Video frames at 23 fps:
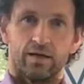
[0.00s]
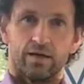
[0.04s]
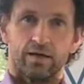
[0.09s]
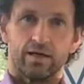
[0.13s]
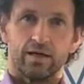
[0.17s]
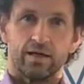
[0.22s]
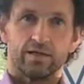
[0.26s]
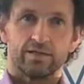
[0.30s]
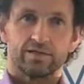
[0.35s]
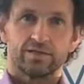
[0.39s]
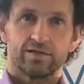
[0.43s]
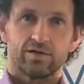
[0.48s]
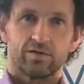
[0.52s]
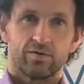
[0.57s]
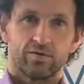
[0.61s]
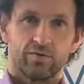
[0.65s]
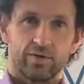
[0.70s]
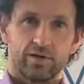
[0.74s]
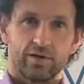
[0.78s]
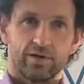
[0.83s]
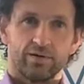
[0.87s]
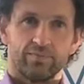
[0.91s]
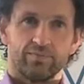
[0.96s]
Yeah,
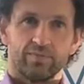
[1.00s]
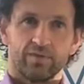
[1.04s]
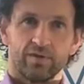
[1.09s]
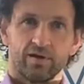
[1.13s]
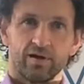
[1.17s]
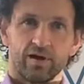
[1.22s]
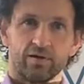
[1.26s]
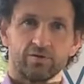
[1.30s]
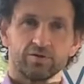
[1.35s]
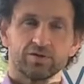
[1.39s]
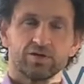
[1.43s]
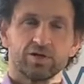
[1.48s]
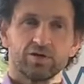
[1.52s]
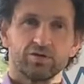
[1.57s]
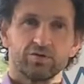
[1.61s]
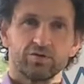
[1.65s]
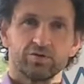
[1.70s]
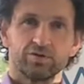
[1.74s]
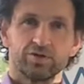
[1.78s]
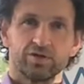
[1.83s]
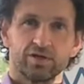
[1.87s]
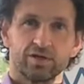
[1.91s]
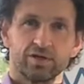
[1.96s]
so our
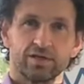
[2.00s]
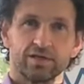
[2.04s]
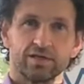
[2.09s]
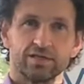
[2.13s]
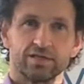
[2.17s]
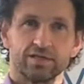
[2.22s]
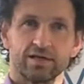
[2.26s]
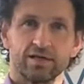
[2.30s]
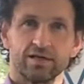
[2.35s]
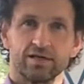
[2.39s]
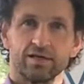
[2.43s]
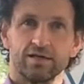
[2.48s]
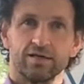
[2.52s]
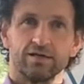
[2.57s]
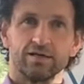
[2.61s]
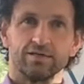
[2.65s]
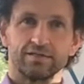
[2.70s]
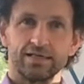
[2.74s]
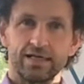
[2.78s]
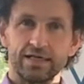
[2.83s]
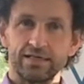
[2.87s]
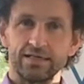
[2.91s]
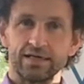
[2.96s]
solution is
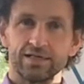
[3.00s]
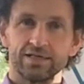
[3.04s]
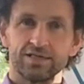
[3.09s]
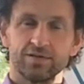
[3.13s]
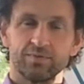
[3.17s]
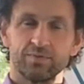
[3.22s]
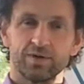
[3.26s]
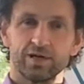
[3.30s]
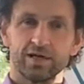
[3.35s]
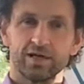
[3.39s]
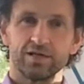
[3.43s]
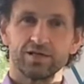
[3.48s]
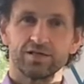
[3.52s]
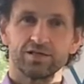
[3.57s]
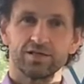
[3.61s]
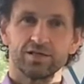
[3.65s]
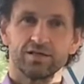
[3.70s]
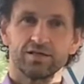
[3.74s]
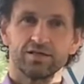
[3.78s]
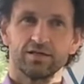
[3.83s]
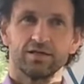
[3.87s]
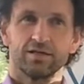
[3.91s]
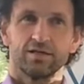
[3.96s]
data
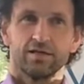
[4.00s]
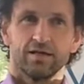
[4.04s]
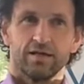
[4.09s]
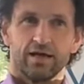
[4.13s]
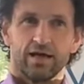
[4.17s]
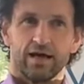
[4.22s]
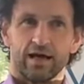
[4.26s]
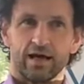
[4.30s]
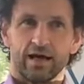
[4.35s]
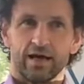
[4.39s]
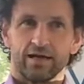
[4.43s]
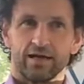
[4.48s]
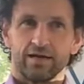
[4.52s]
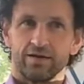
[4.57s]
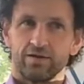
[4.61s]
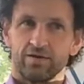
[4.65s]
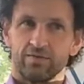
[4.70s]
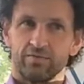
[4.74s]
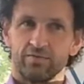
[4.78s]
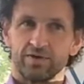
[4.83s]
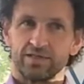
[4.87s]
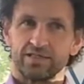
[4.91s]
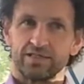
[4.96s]
simulation, and
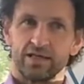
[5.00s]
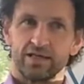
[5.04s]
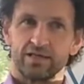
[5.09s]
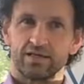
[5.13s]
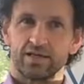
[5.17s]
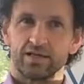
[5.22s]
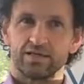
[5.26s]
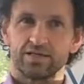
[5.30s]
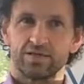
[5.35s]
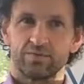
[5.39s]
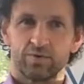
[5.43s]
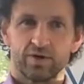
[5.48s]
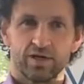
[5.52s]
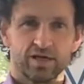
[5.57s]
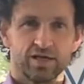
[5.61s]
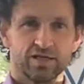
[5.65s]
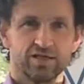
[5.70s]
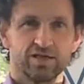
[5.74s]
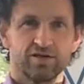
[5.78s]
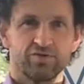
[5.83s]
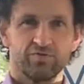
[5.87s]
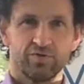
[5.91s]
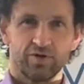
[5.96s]
with data
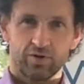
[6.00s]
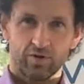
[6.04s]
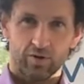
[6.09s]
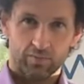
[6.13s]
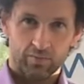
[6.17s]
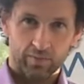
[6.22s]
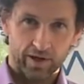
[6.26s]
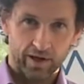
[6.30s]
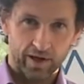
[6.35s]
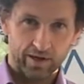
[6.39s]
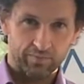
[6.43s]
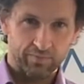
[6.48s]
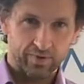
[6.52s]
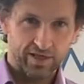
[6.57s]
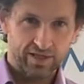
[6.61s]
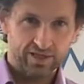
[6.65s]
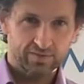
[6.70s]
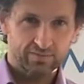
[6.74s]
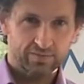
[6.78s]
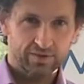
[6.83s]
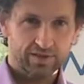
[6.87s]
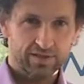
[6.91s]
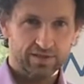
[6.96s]
simulation we combine
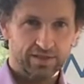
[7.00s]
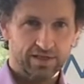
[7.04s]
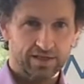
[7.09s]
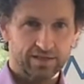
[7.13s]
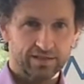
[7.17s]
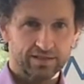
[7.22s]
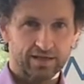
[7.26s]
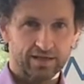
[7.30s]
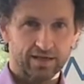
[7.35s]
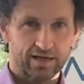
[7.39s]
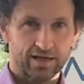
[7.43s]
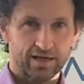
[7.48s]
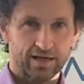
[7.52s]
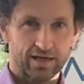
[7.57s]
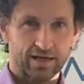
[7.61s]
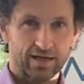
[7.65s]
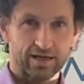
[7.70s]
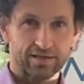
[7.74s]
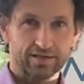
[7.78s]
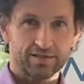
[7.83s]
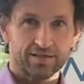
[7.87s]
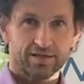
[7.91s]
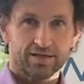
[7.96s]
measurement data
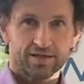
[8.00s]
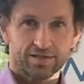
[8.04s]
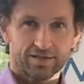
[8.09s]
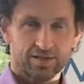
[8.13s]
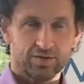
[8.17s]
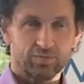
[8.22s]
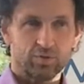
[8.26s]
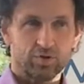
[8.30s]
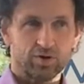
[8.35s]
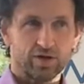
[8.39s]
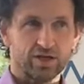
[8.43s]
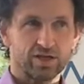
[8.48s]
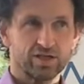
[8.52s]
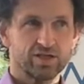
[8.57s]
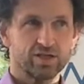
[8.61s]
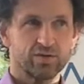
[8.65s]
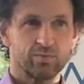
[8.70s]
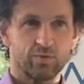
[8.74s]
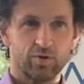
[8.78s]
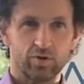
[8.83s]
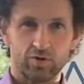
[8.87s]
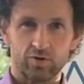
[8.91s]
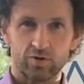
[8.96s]
and simulation
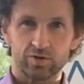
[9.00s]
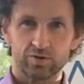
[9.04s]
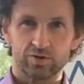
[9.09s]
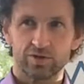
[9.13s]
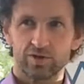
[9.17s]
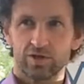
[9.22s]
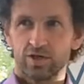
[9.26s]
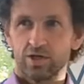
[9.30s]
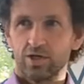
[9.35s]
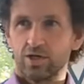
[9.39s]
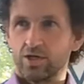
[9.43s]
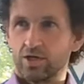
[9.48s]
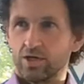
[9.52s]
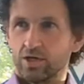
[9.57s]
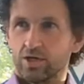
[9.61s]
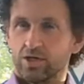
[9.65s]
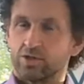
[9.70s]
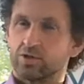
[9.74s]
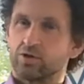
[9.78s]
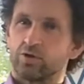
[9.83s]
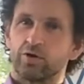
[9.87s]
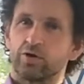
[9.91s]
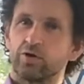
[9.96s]
models.
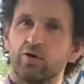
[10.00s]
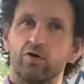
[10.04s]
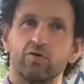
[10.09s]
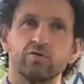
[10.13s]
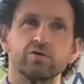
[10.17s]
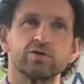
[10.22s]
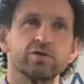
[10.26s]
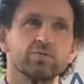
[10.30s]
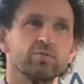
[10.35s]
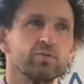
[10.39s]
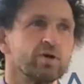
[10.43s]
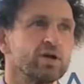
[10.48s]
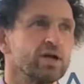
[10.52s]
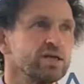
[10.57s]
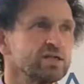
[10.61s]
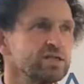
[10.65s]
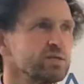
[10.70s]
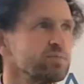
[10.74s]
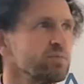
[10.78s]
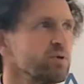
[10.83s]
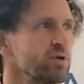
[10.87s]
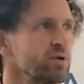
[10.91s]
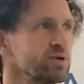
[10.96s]
So you know
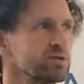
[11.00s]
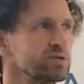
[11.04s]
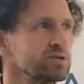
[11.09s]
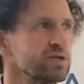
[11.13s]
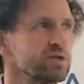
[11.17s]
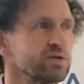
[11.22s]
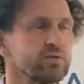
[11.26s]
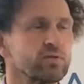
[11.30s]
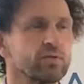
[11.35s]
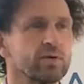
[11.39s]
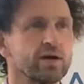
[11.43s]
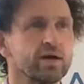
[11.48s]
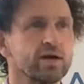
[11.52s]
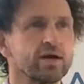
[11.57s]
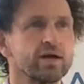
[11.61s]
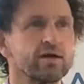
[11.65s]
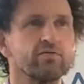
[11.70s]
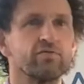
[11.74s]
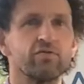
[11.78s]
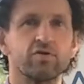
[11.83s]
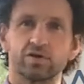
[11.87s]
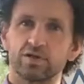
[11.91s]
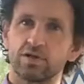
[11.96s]
simulation models in a way,
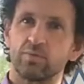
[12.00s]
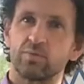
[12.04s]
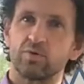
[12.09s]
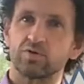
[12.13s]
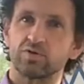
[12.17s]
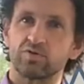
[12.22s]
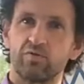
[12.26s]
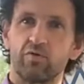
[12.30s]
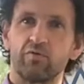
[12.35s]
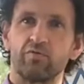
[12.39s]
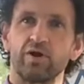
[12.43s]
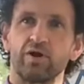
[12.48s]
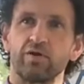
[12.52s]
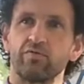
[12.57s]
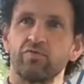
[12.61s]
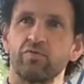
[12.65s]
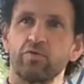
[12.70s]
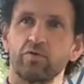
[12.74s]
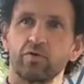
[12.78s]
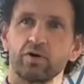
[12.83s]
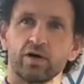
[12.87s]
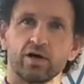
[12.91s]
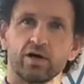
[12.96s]
for example, also from weather
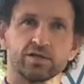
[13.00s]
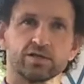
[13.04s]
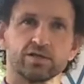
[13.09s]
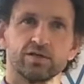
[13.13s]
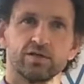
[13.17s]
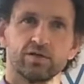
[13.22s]
forecasts.